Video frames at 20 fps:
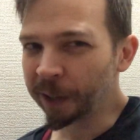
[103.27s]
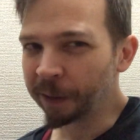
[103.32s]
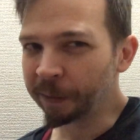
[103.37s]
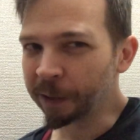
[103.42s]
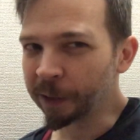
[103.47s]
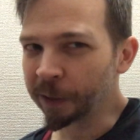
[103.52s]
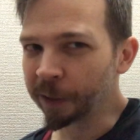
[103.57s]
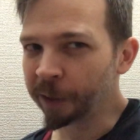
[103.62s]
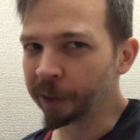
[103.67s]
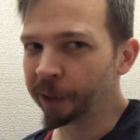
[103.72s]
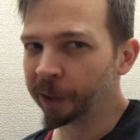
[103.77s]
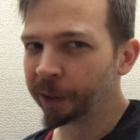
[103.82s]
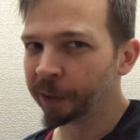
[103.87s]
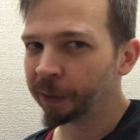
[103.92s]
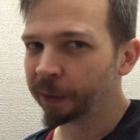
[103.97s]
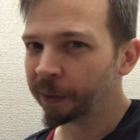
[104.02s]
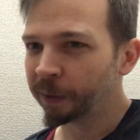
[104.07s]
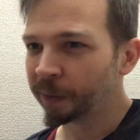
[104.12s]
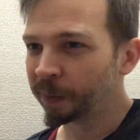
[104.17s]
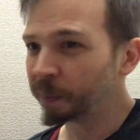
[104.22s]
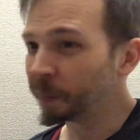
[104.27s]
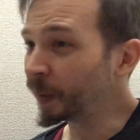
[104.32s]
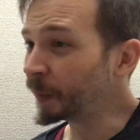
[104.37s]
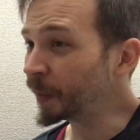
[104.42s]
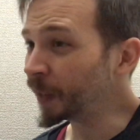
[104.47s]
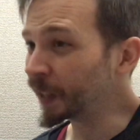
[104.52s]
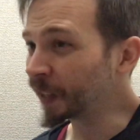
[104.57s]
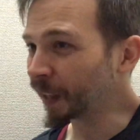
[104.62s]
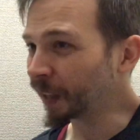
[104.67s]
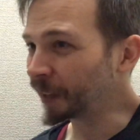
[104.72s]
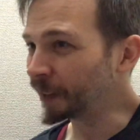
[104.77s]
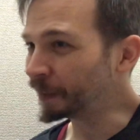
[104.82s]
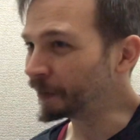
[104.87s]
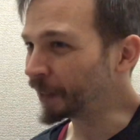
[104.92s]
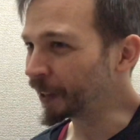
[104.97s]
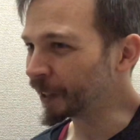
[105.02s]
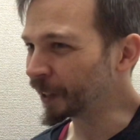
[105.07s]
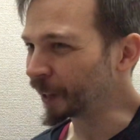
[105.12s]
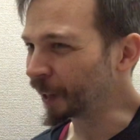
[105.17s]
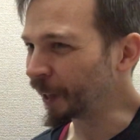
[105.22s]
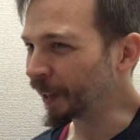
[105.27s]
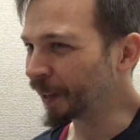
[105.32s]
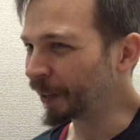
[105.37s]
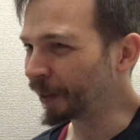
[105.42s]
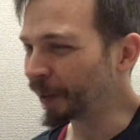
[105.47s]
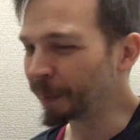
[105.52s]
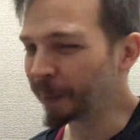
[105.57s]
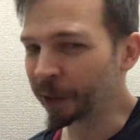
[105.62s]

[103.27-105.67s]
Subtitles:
officer, maybe he's like an investigator.